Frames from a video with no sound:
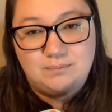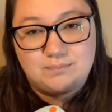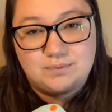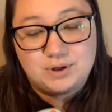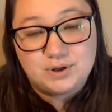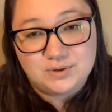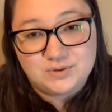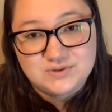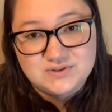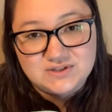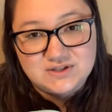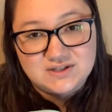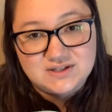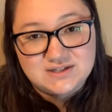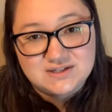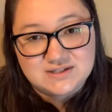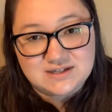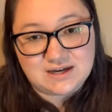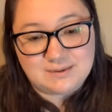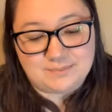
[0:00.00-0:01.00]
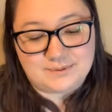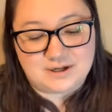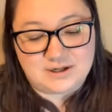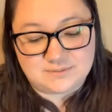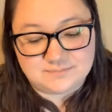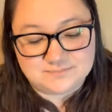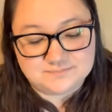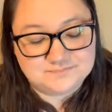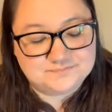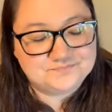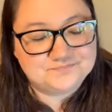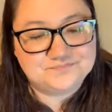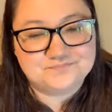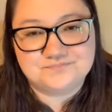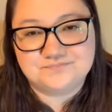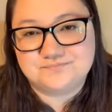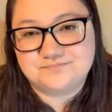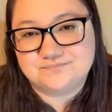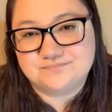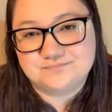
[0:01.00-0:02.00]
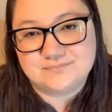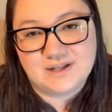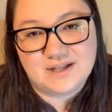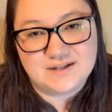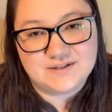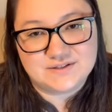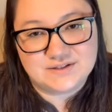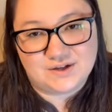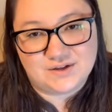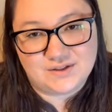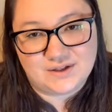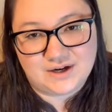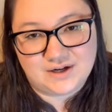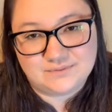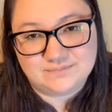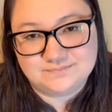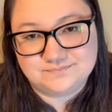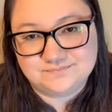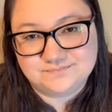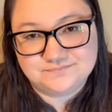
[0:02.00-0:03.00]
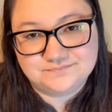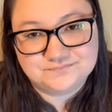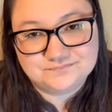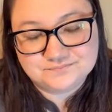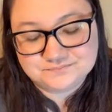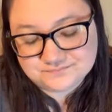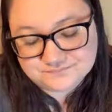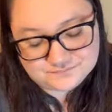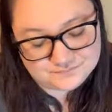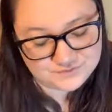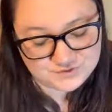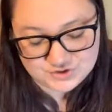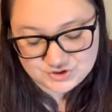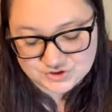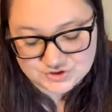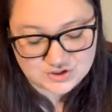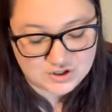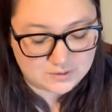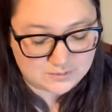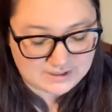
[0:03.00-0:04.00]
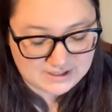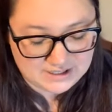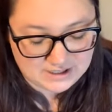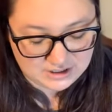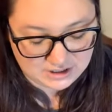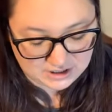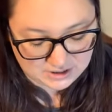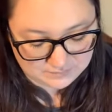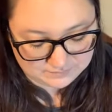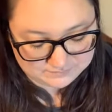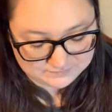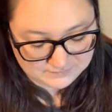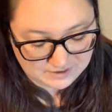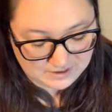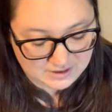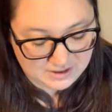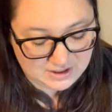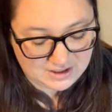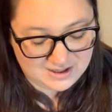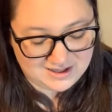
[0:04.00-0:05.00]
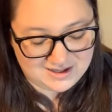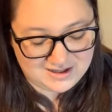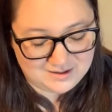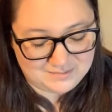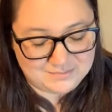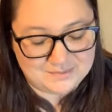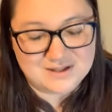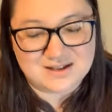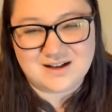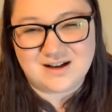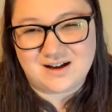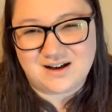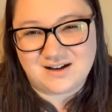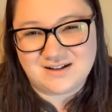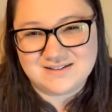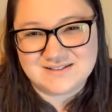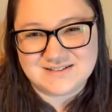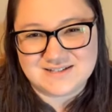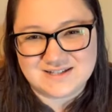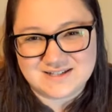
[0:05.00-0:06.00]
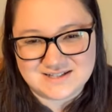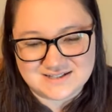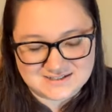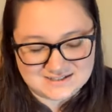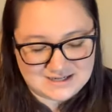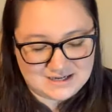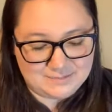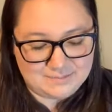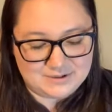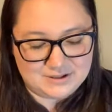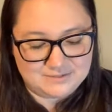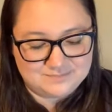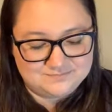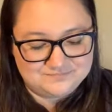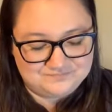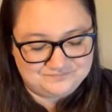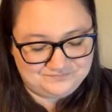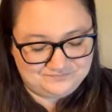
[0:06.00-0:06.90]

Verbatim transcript: Pros to this diaper, it's all there. It's just all ready to go. Um, cons to this diaper,